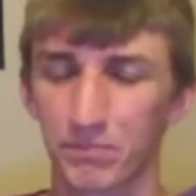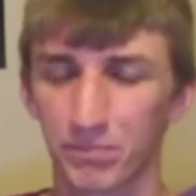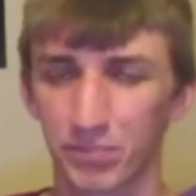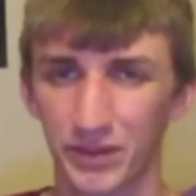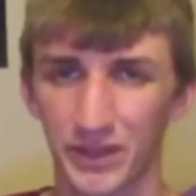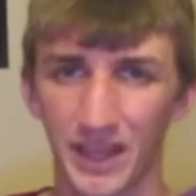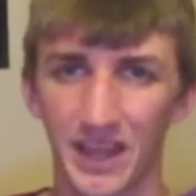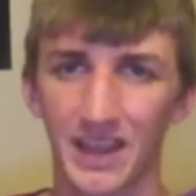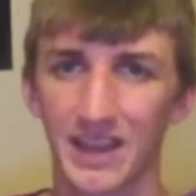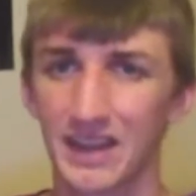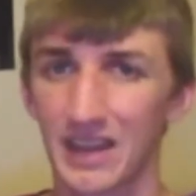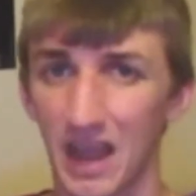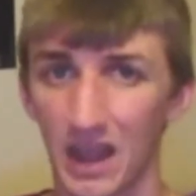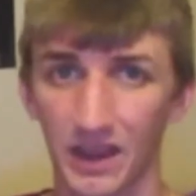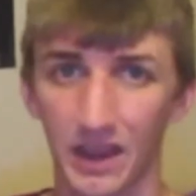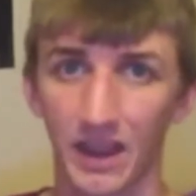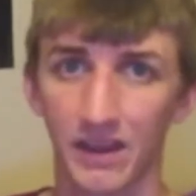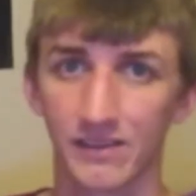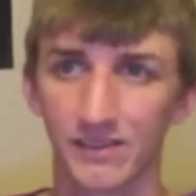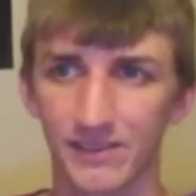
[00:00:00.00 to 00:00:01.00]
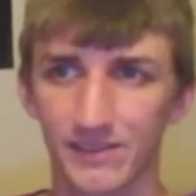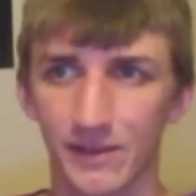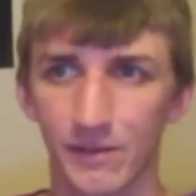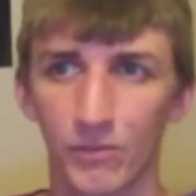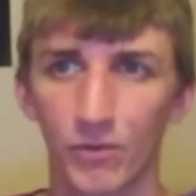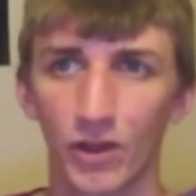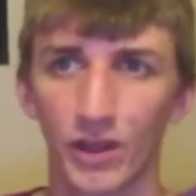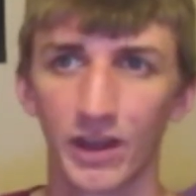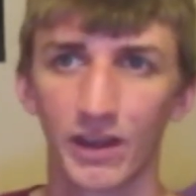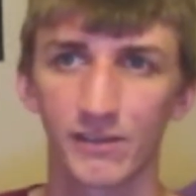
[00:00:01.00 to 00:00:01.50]
play against
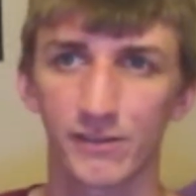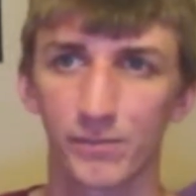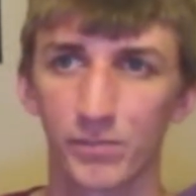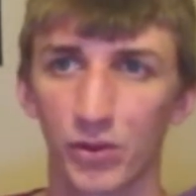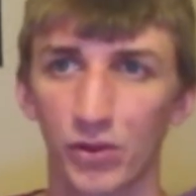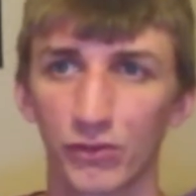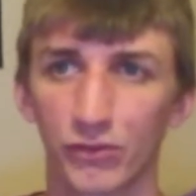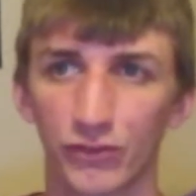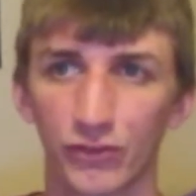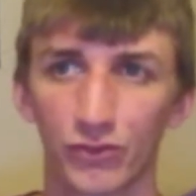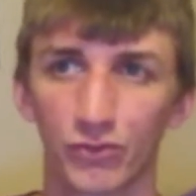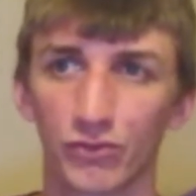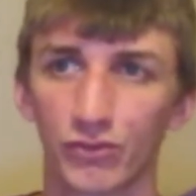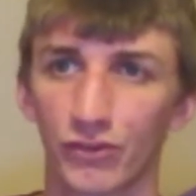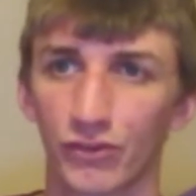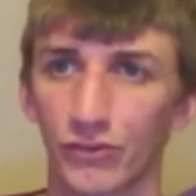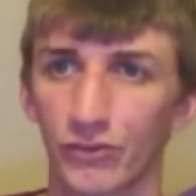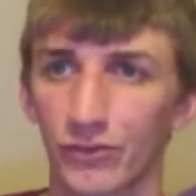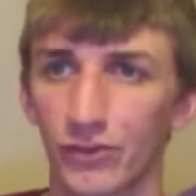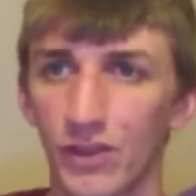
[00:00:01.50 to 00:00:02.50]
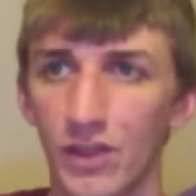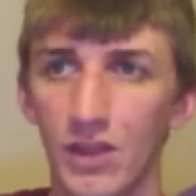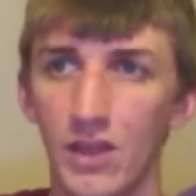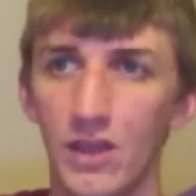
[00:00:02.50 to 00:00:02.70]
someone as opposed to just